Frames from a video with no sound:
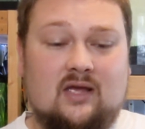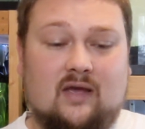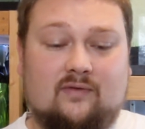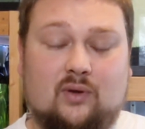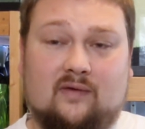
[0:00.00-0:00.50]

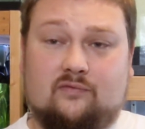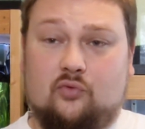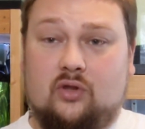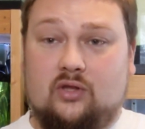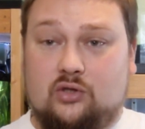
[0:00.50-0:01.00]
if you have
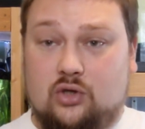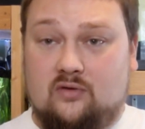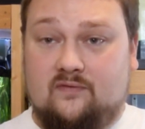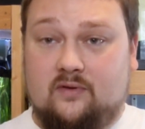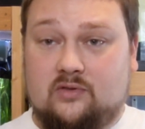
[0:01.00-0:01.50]
really
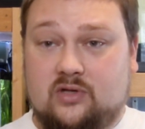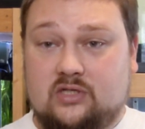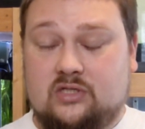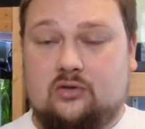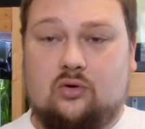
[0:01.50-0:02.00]
good
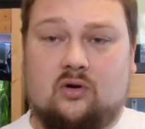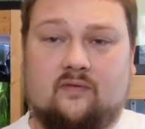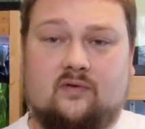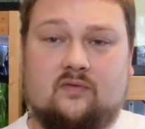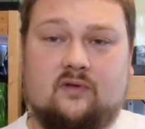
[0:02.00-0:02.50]
filtration, or
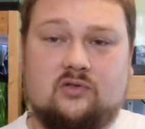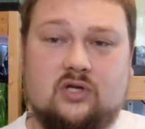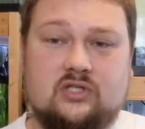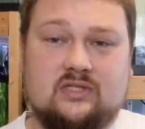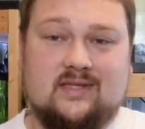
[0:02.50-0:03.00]
if your
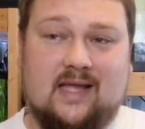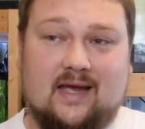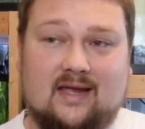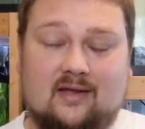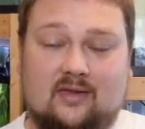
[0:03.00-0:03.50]
filtration's
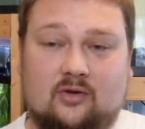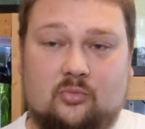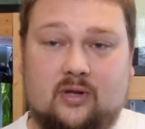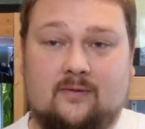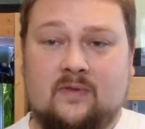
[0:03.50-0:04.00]
lacking a little
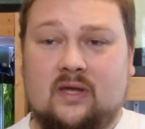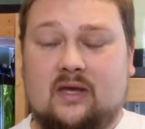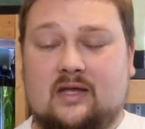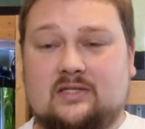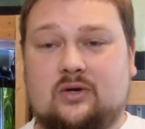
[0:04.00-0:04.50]
bit,
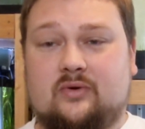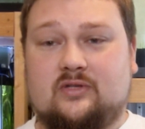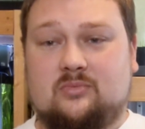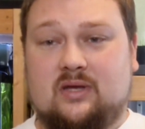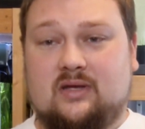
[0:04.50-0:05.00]
it's going
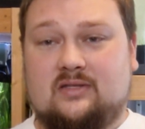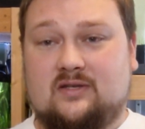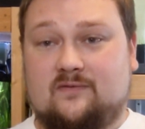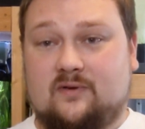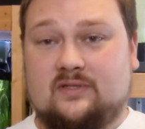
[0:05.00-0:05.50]
to make a
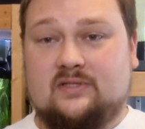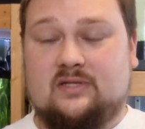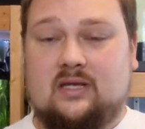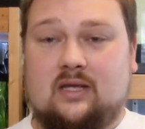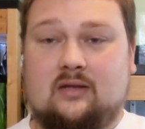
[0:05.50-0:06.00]
difference
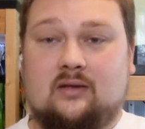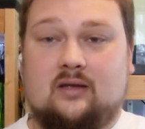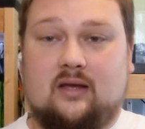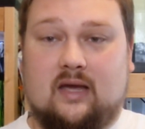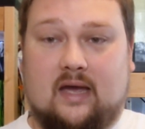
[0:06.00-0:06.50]
in
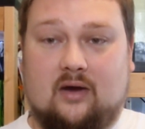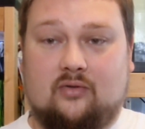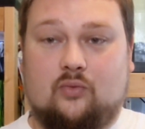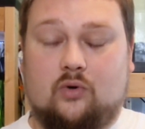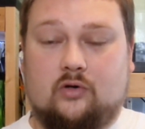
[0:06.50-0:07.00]
how
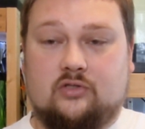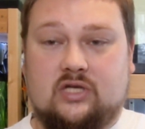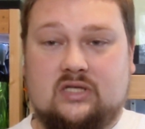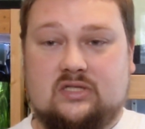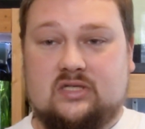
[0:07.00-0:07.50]
the water
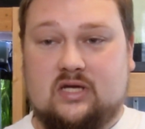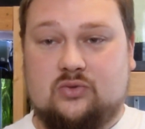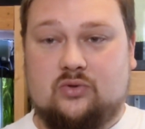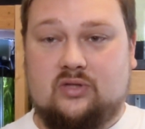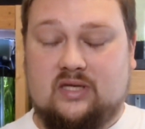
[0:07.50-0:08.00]
change
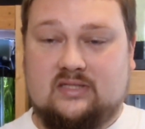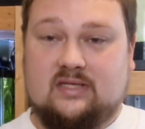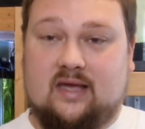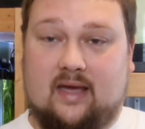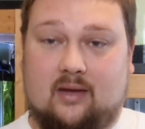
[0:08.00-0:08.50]
schedule needs
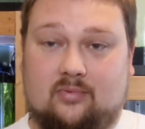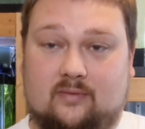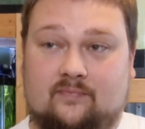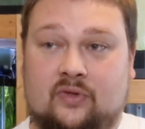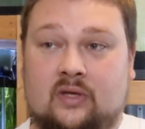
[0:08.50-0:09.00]
to happen,
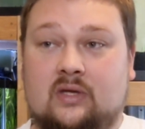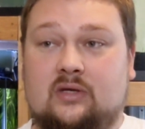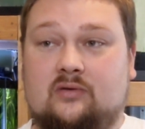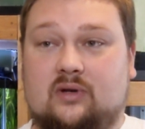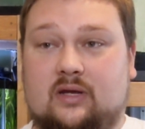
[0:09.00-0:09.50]

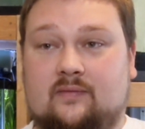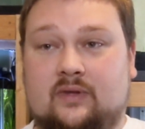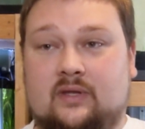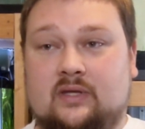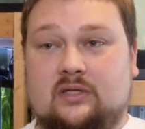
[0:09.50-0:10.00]
right?
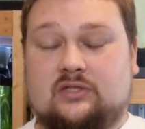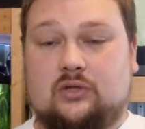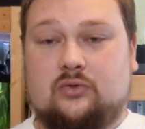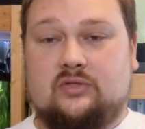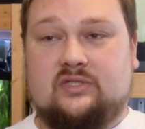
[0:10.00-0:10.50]

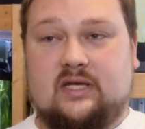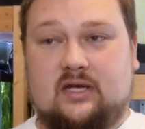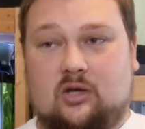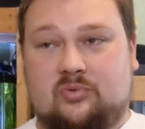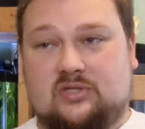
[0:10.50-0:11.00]
So
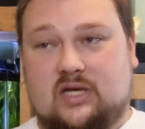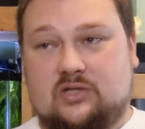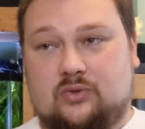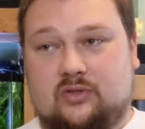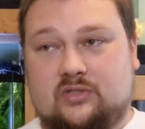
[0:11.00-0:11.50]
setting up a
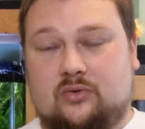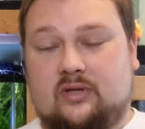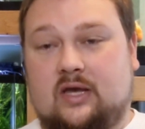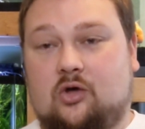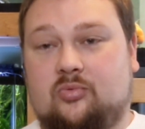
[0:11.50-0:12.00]
schedule is going
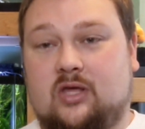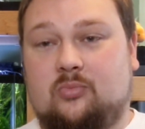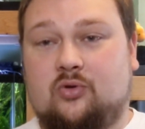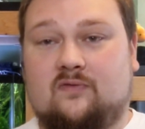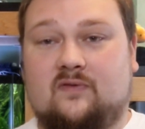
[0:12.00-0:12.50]
to help
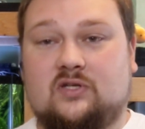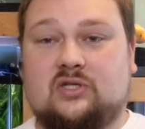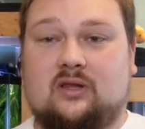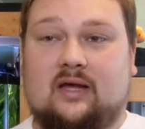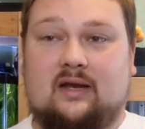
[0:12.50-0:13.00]
keep your
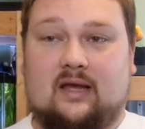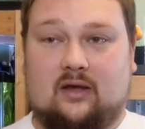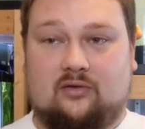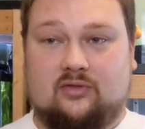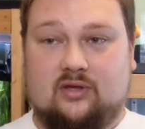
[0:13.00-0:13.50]
fish a lot
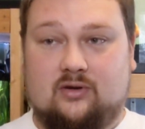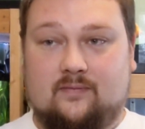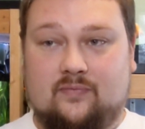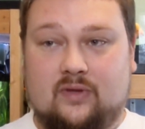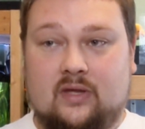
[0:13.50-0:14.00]

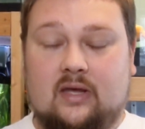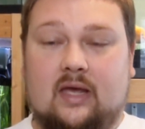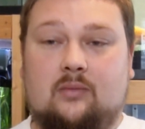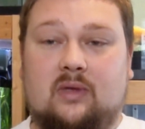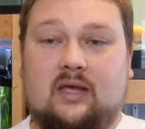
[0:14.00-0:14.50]
healthier
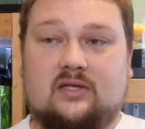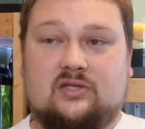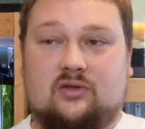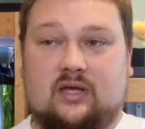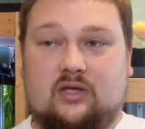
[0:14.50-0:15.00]
and make it
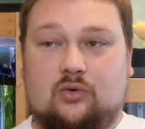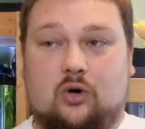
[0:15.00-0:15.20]
so that you